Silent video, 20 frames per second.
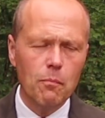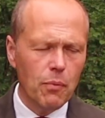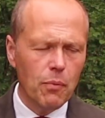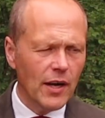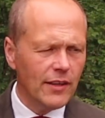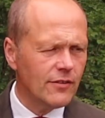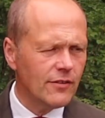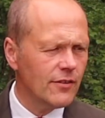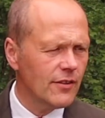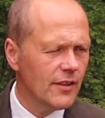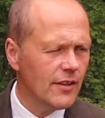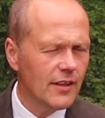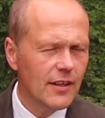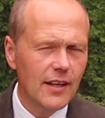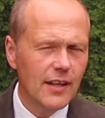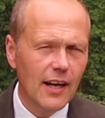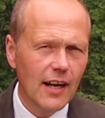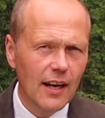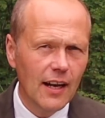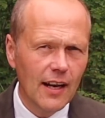But
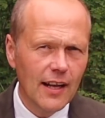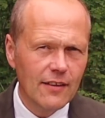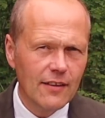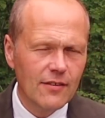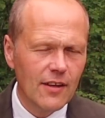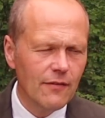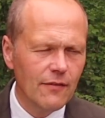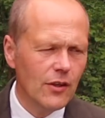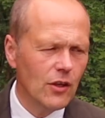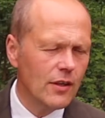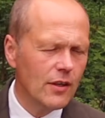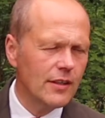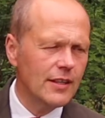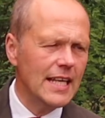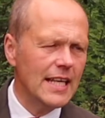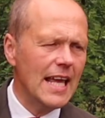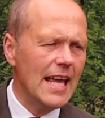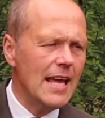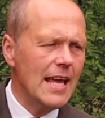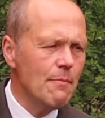let's have a look at
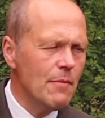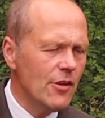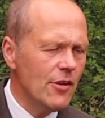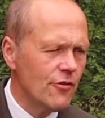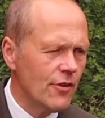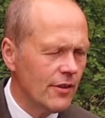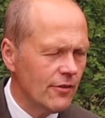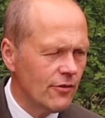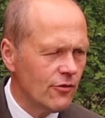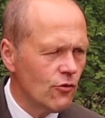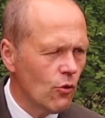the images,